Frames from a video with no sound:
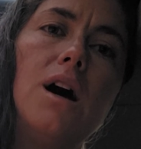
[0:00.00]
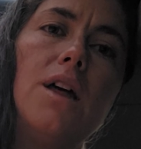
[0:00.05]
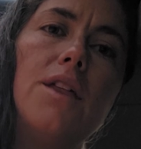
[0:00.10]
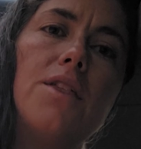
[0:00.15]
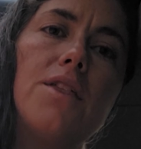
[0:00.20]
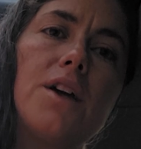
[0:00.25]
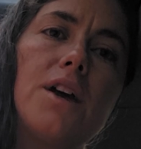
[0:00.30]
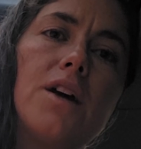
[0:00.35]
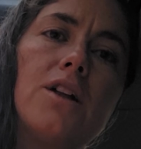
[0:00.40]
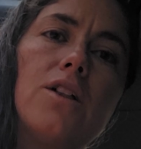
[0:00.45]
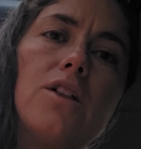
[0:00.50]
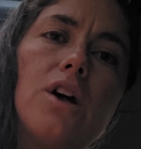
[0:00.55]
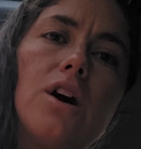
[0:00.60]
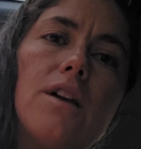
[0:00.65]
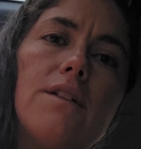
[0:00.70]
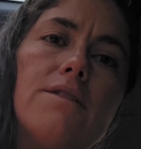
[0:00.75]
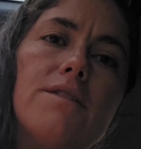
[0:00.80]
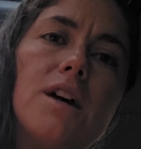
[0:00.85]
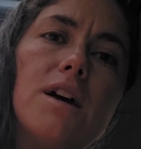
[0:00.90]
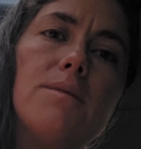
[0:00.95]
I think a
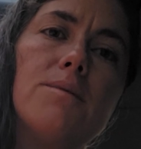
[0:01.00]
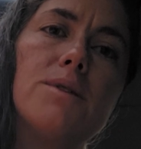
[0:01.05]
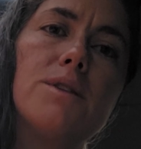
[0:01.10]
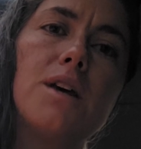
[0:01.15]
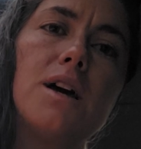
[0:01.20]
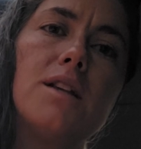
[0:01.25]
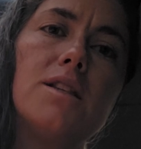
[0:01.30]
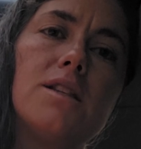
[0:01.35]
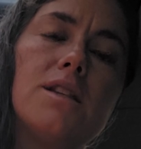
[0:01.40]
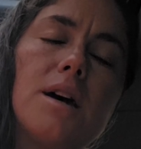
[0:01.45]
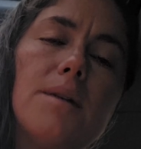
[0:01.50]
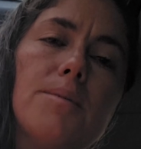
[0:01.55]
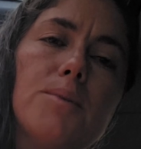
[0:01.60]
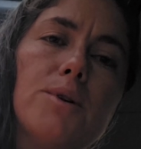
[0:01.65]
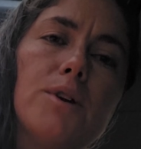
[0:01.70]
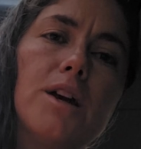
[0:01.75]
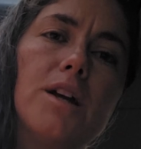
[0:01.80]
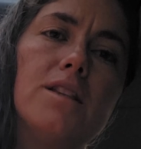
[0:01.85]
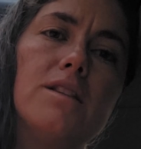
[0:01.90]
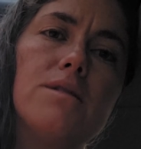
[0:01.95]
lot of times that
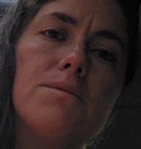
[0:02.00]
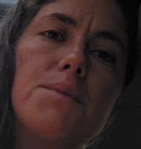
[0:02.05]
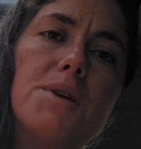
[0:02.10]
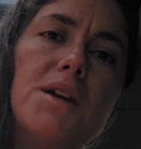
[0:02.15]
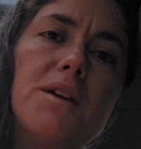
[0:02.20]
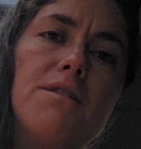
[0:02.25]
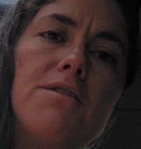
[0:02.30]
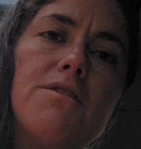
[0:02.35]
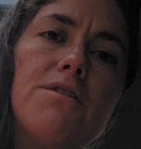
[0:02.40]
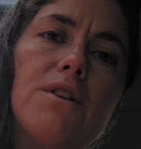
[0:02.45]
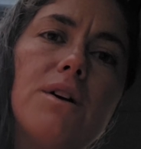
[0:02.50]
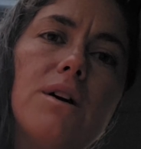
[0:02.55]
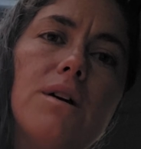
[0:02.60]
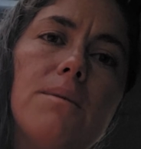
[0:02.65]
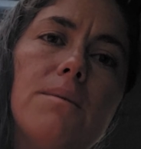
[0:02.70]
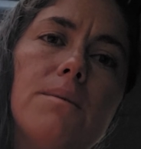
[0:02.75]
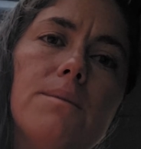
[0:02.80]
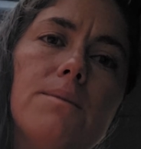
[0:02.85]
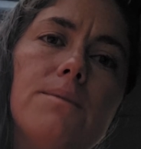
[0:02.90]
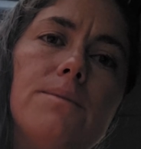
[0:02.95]
separates me
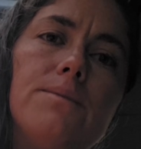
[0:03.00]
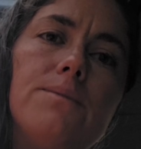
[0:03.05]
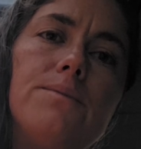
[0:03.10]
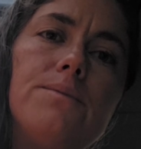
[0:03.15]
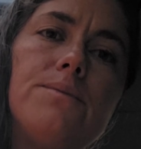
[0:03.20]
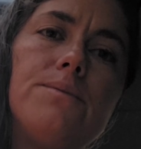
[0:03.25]
from